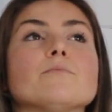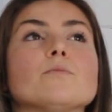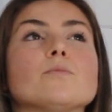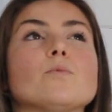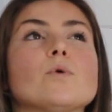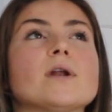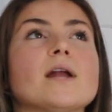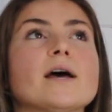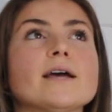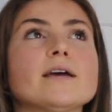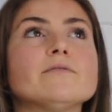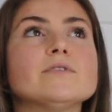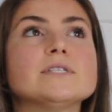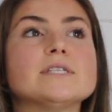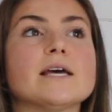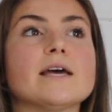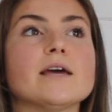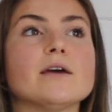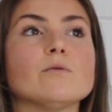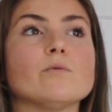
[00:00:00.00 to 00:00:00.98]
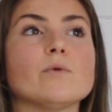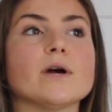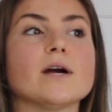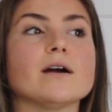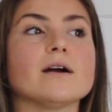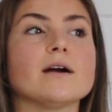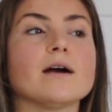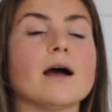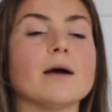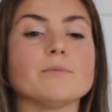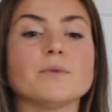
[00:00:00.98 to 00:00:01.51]
when I have a day
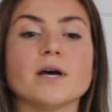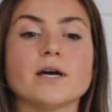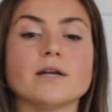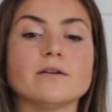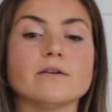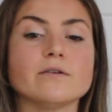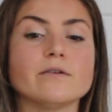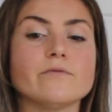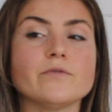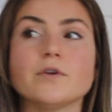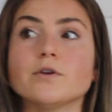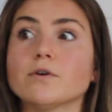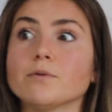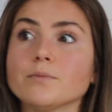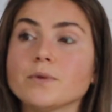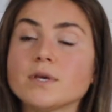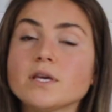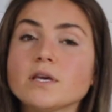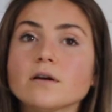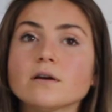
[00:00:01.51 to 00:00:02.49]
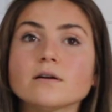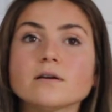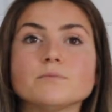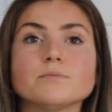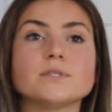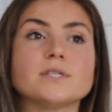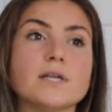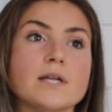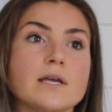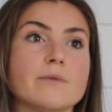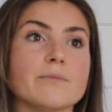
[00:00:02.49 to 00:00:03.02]
where I'm kind of, I'm here, I'm
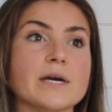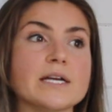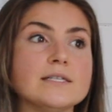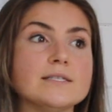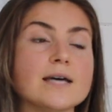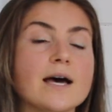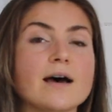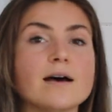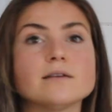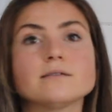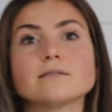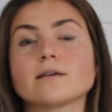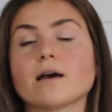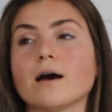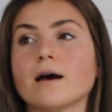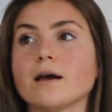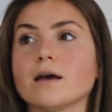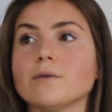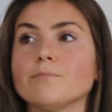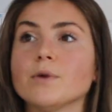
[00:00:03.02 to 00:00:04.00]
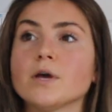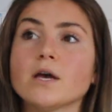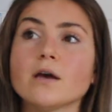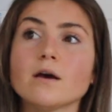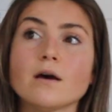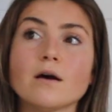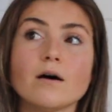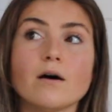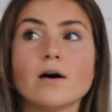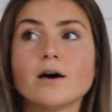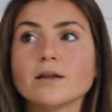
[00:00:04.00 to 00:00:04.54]
sitting at my desk, I'm
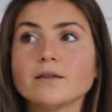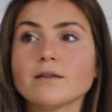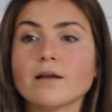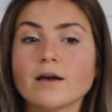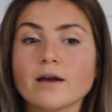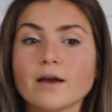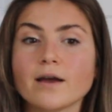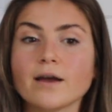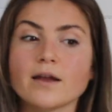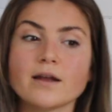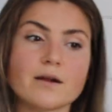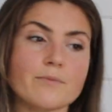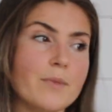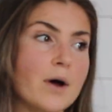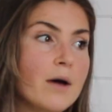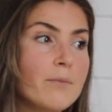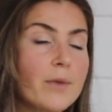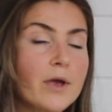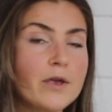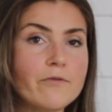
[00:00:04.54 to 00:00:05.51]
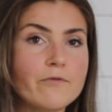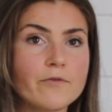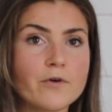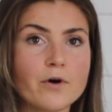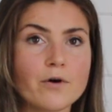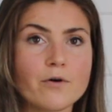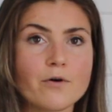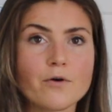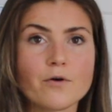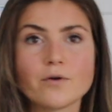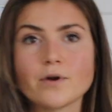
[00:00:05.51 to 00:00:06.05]
online, I'm on my
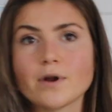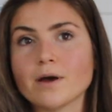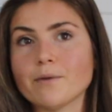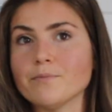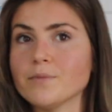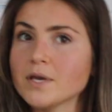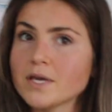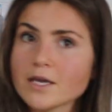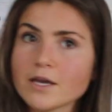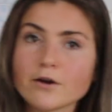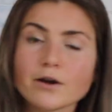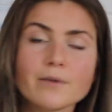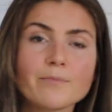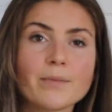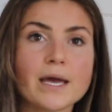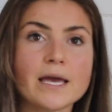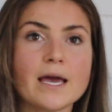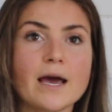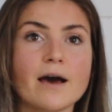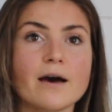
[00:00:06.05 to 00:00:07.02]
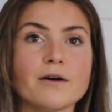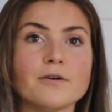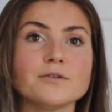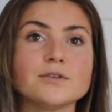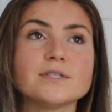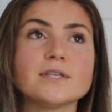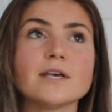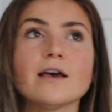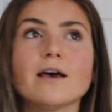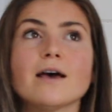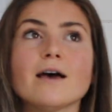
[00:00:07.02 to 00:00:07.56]
phone, I'm here in my
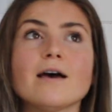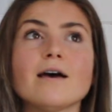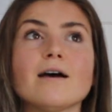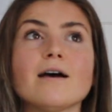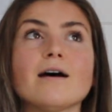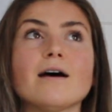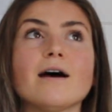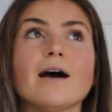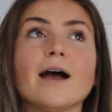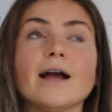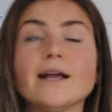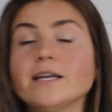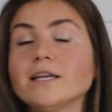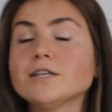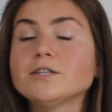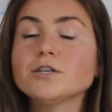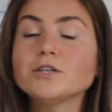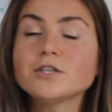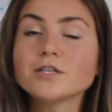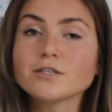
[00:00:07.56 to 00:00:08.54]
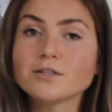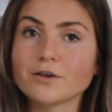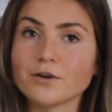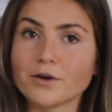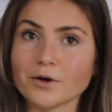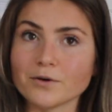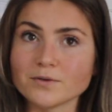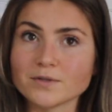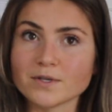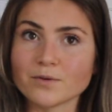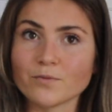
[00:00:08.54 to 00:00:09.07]
house, I need to just
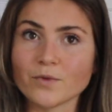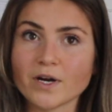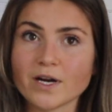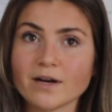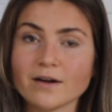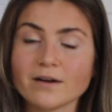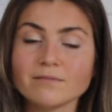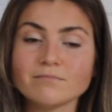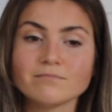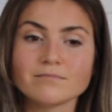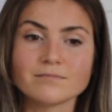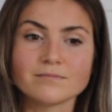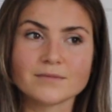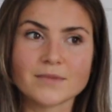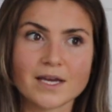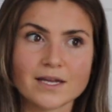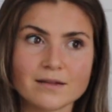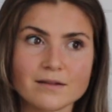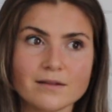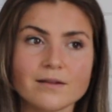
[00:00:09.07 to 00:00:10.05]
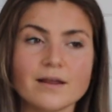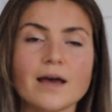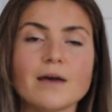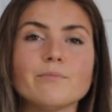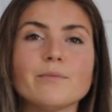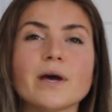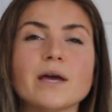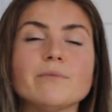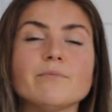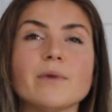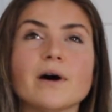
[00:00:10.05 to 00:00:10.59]
go somewhere and let
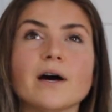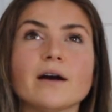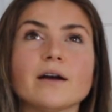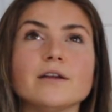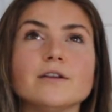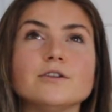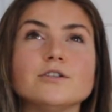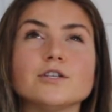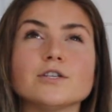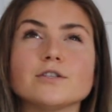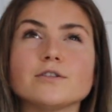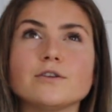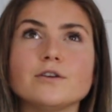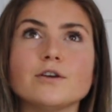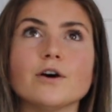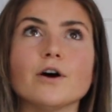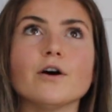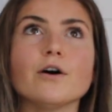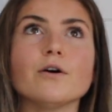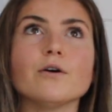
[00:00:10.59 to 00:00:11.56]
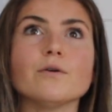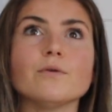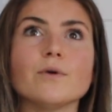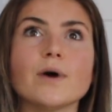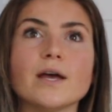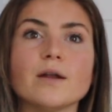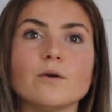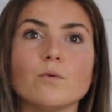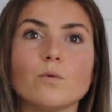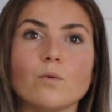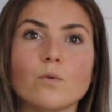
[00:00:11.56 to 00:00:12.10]
my mind just go
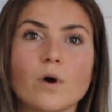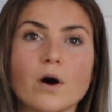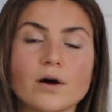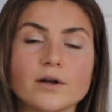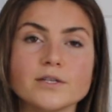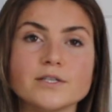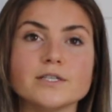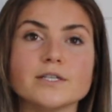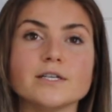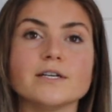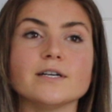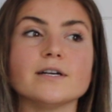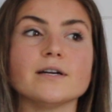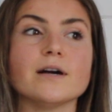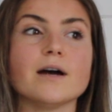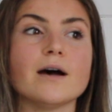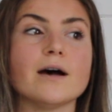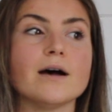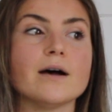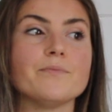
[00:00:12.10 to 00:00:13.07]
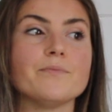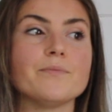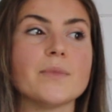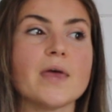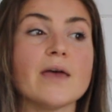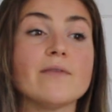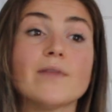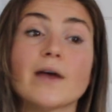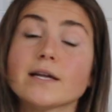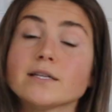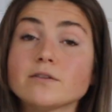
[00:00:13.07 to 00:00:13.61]
and wander,
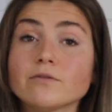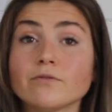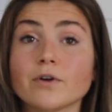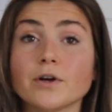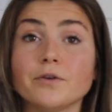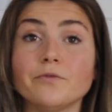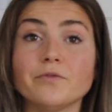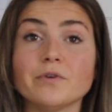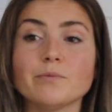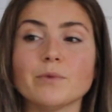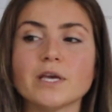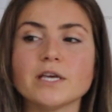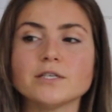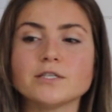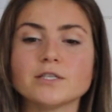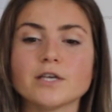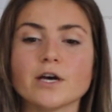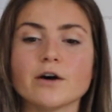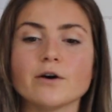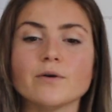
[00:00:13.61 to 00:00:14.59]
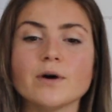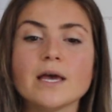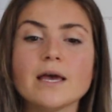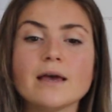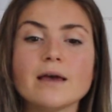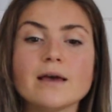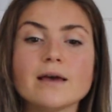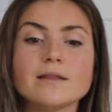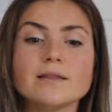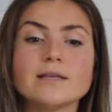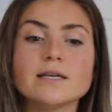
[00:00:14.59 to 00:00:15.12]
and that's a run for me. So
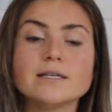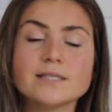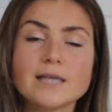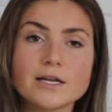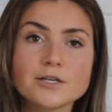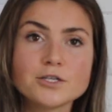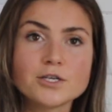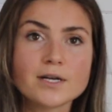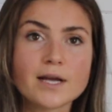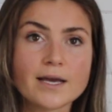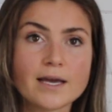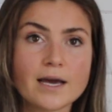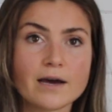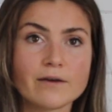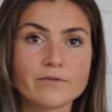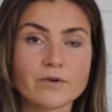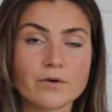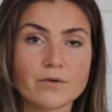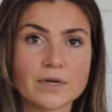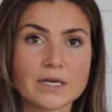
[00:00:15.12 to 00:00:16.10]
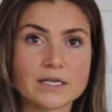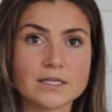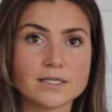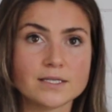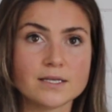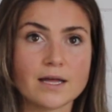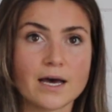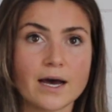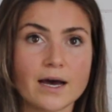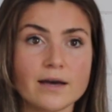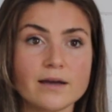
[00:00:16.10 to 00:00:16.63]
the intention I have going into
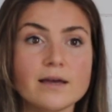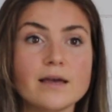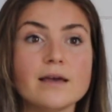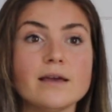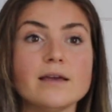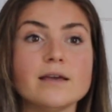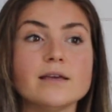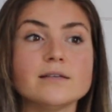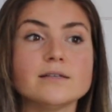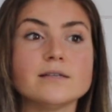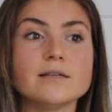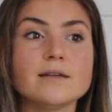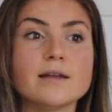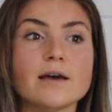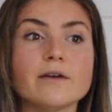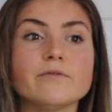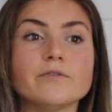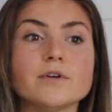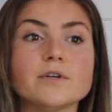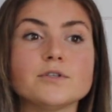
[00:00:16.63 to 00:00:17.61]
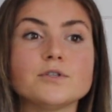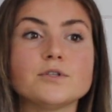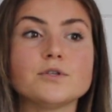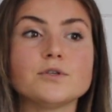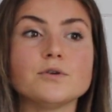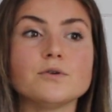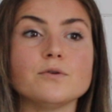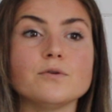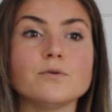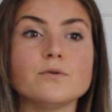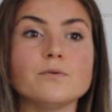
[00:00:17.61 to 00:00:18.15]
that is never
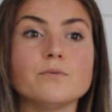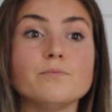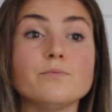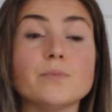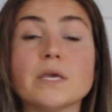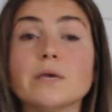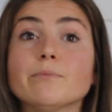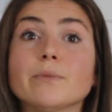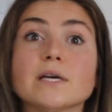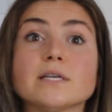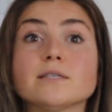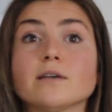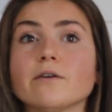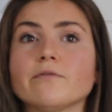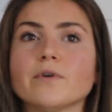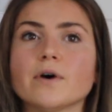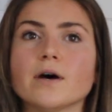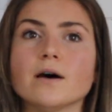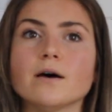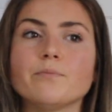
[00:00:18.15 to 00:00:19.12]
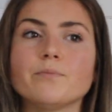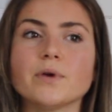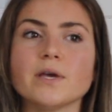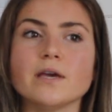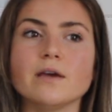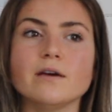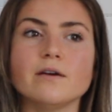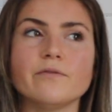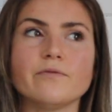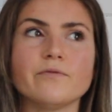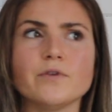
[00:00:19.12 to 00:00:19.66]
to beat myself up
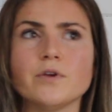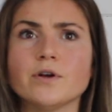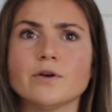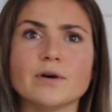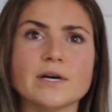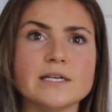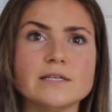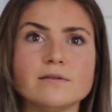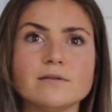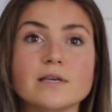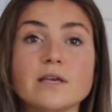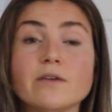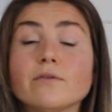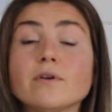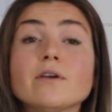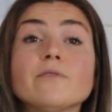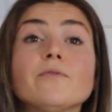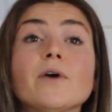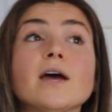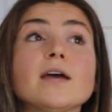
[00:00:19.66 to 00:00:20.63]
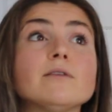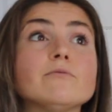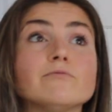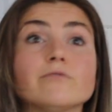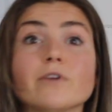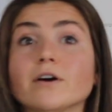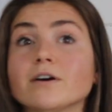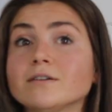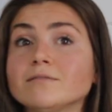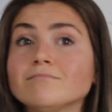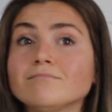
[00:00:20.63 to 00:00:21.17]
if, if I
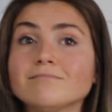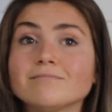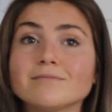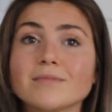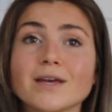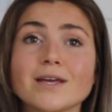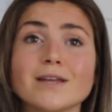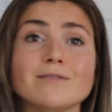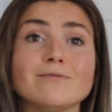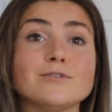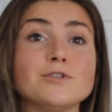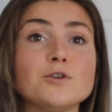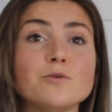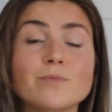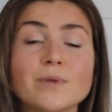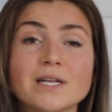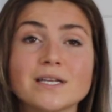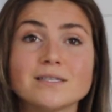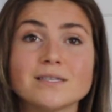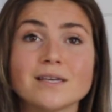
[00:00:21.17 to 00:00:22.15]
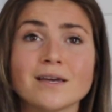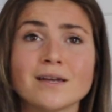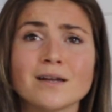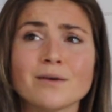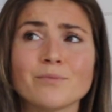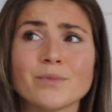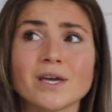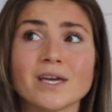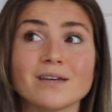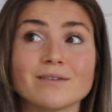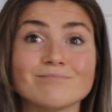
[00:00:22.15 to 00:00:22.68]
run and 2 minutes in,
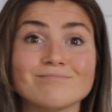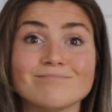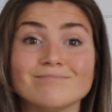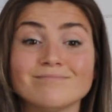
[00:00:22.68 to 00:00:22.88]
I'm like,